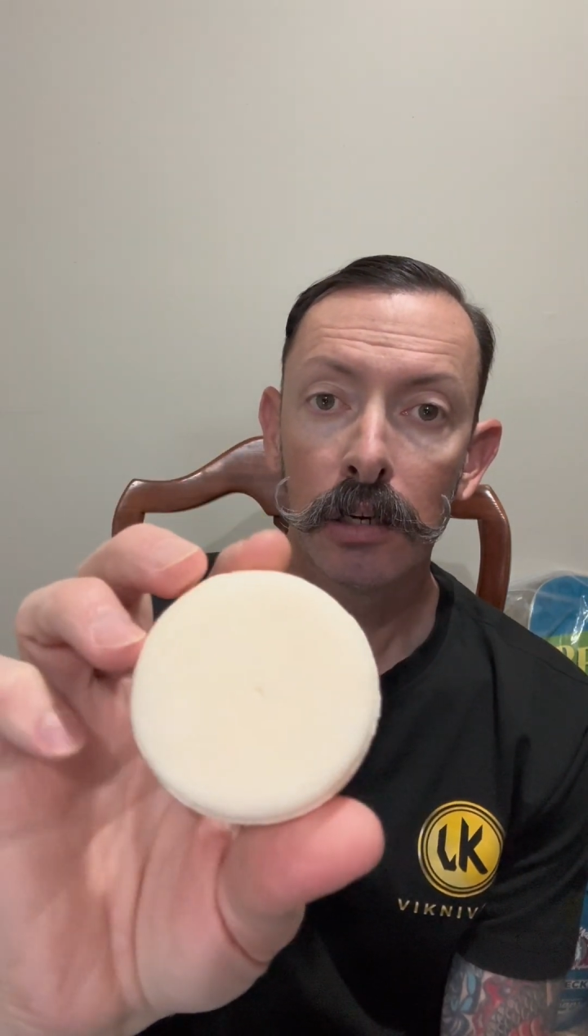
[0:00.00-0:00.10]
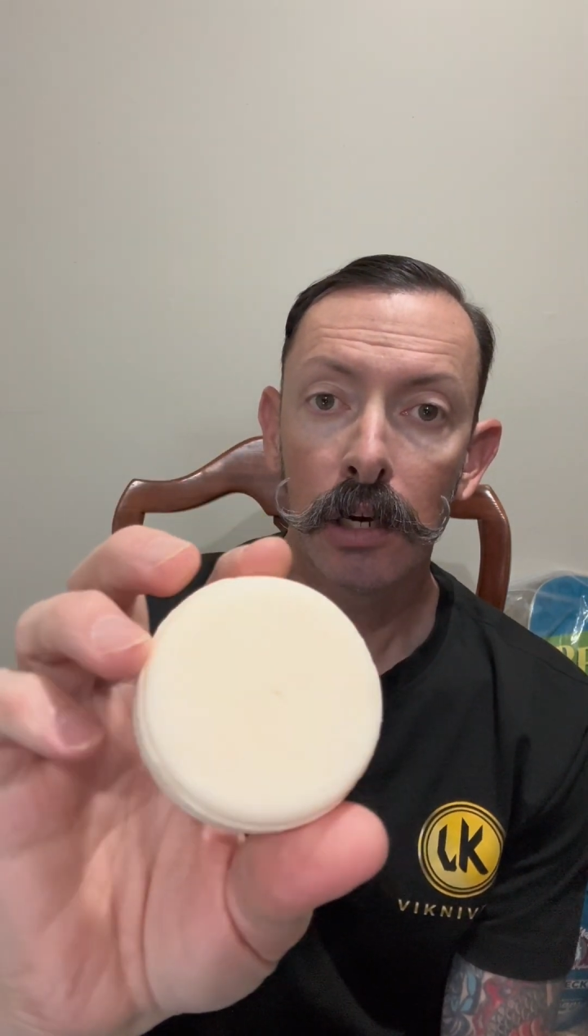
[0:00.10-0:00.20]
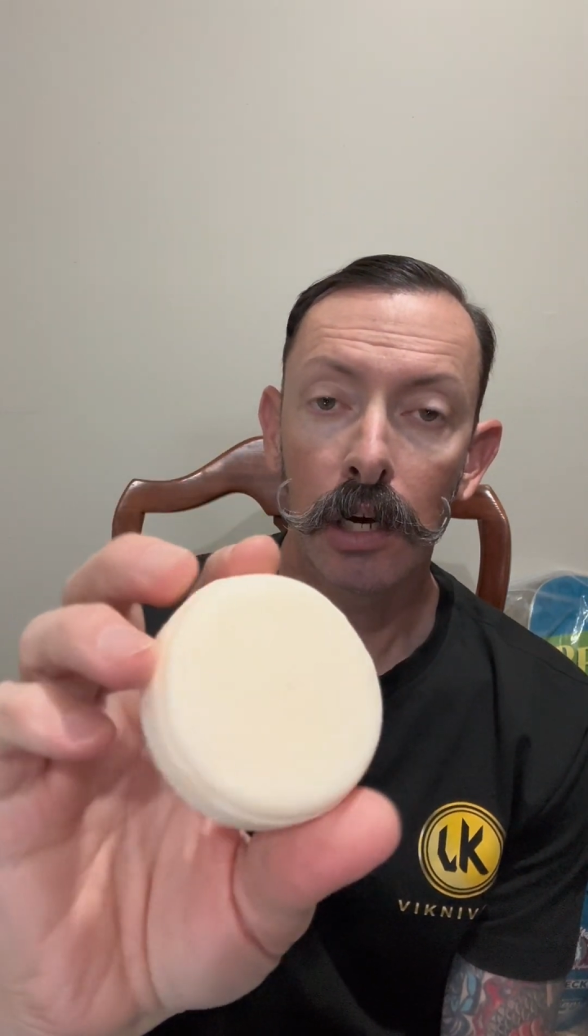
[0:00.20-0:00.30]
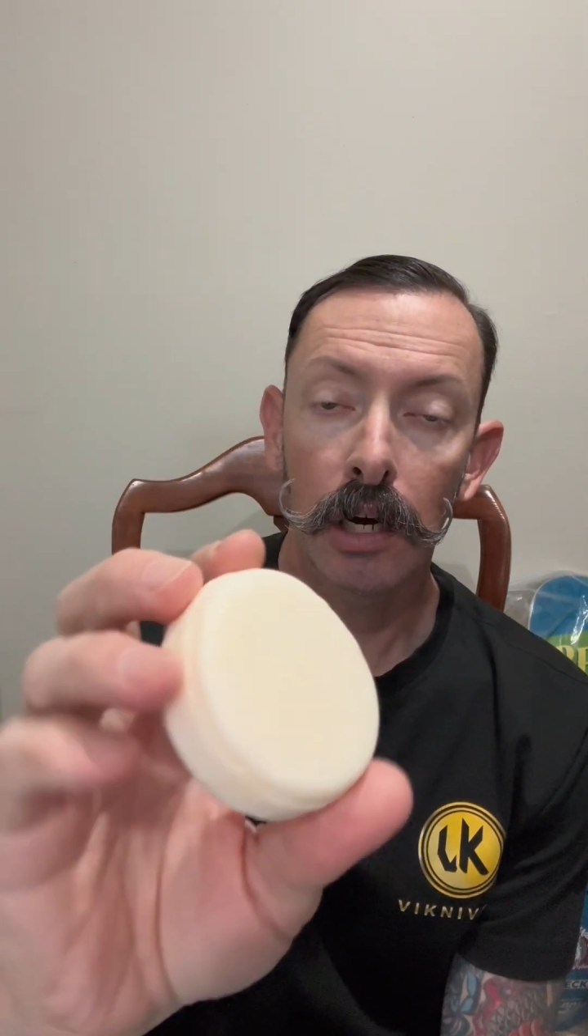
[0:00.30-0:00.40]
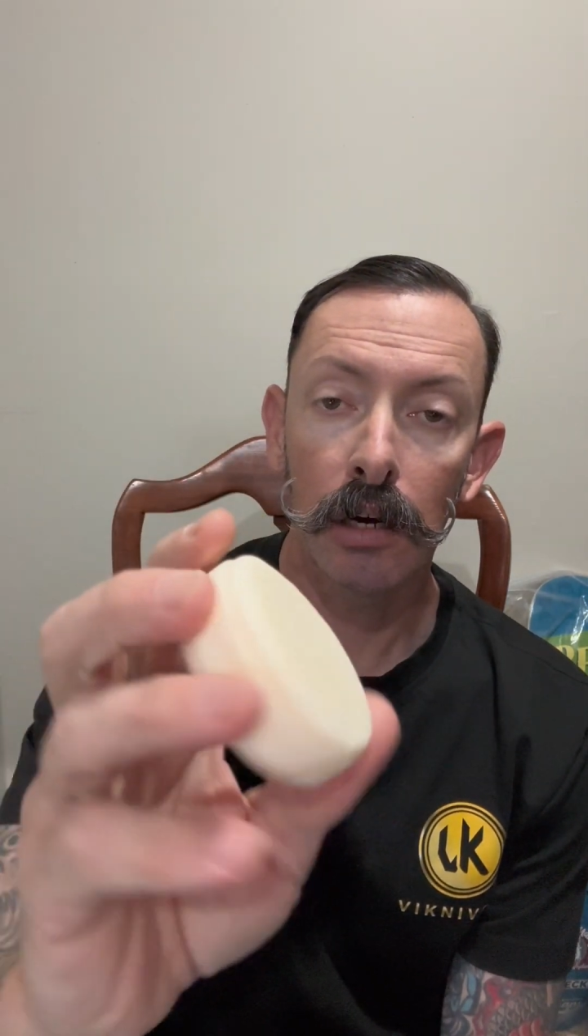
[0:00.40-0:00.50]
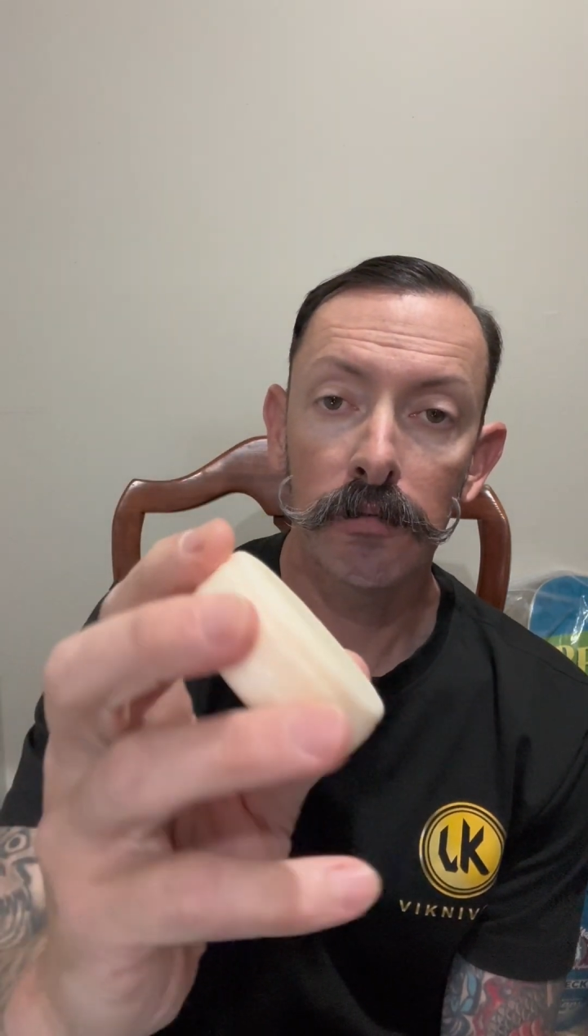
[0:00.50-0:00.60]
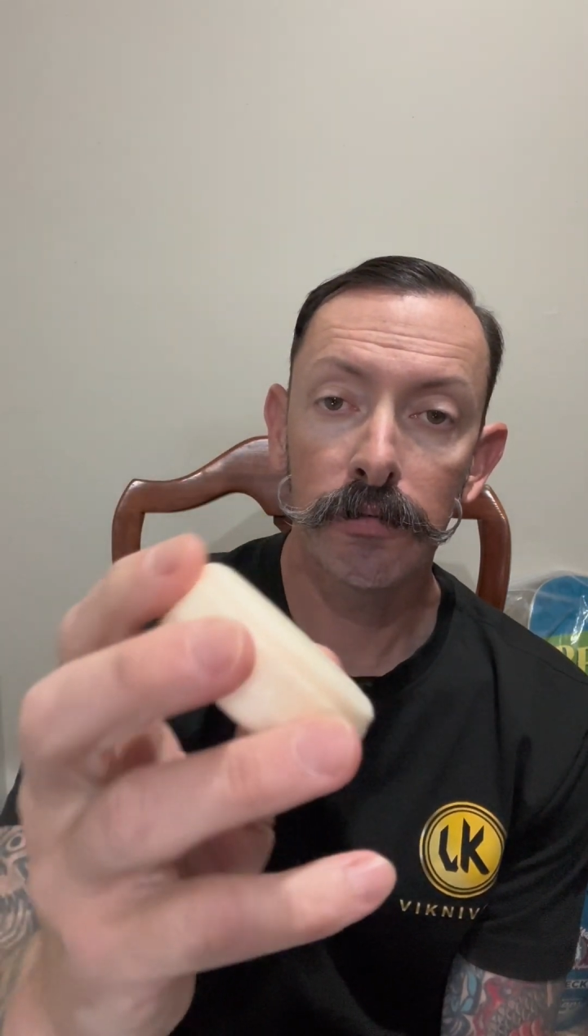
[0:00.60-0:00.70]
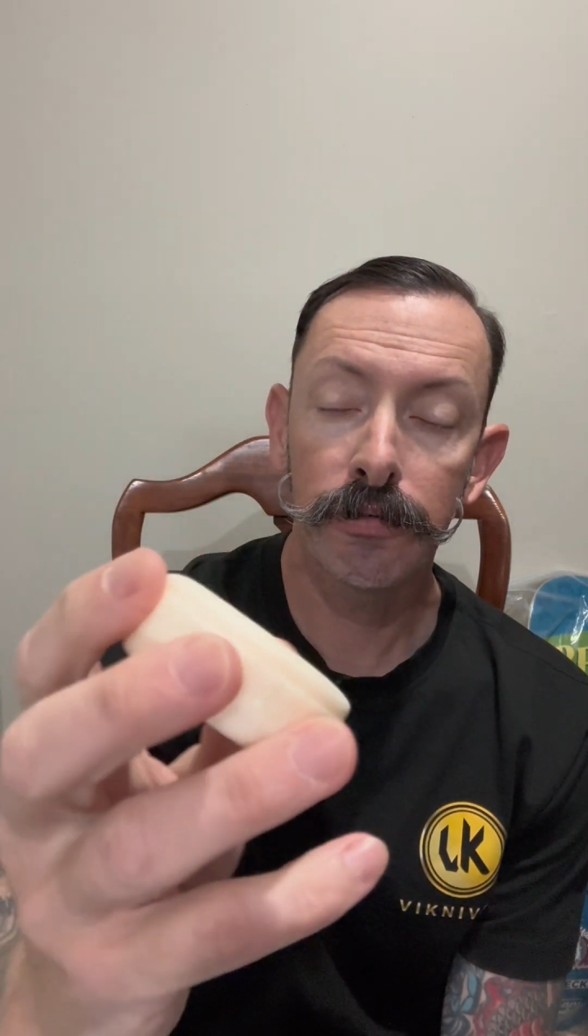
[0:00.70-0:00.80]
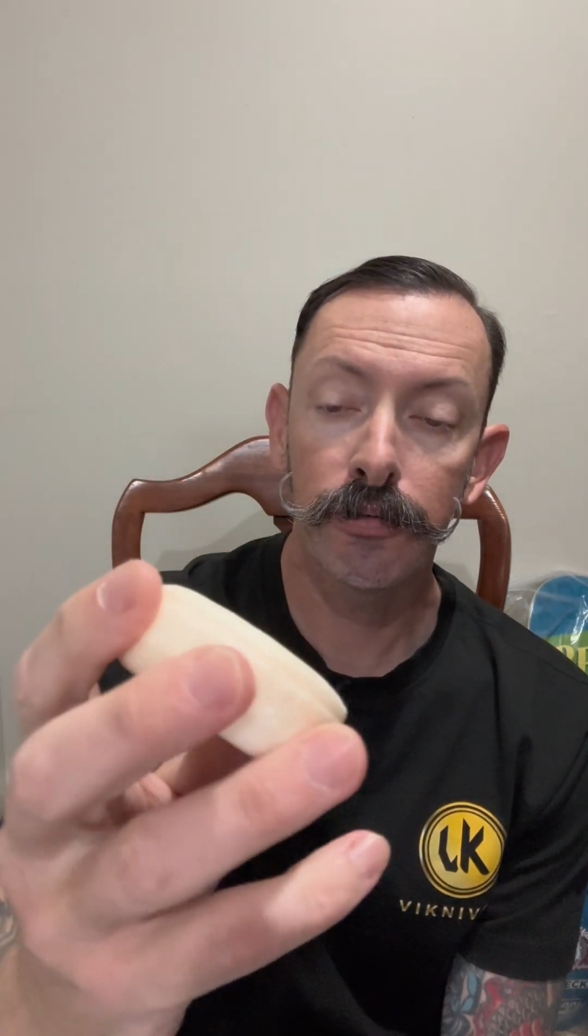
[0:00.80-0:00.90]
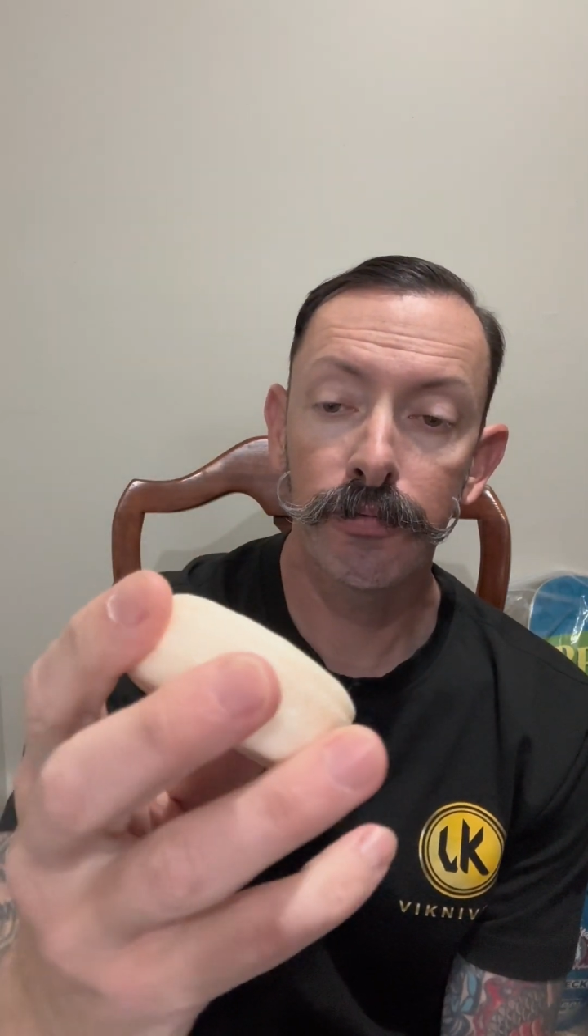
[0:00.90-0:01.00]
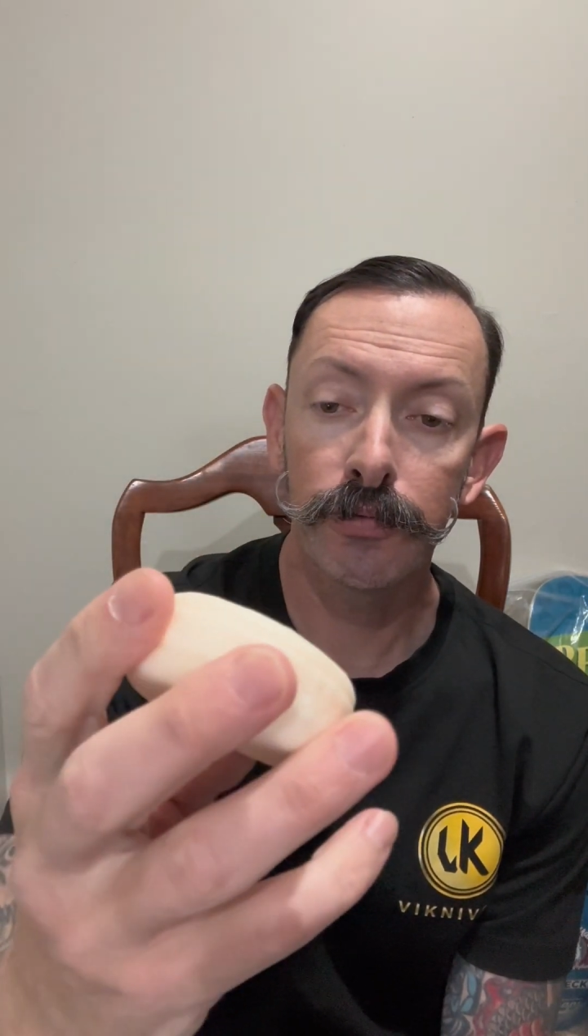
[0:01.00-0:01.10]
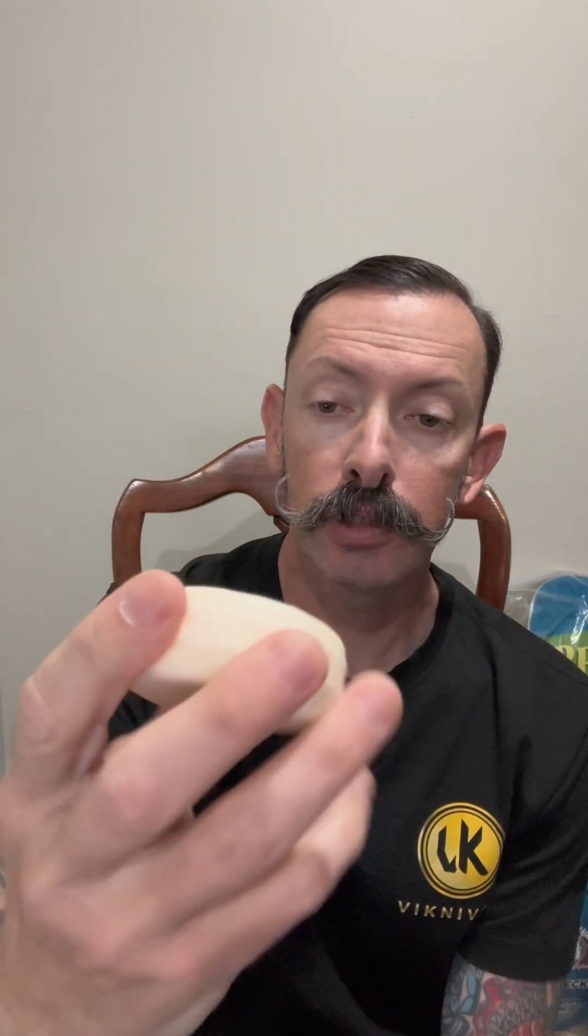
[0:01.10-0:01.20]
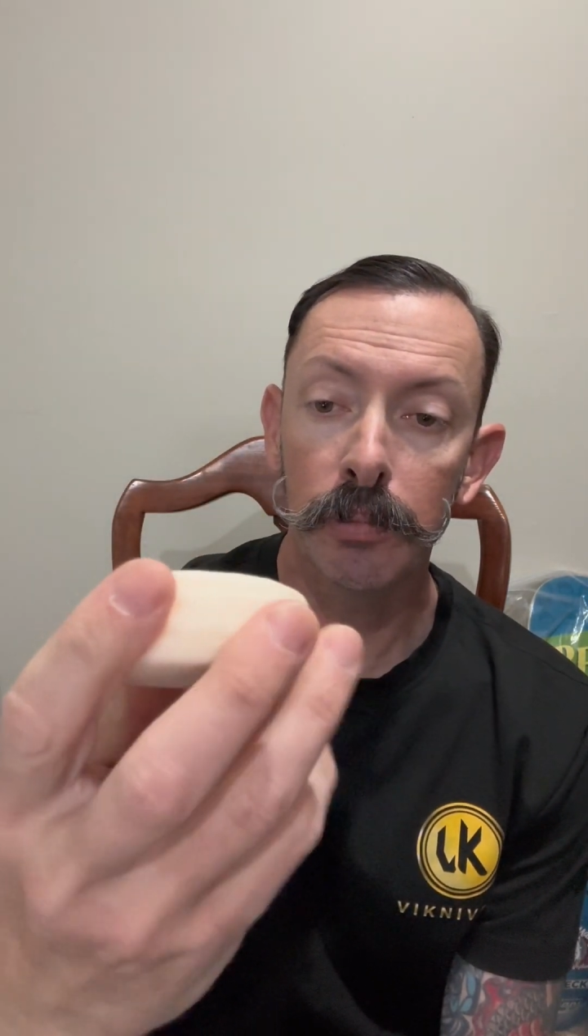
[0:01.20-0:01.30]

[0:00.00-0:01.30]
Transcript: to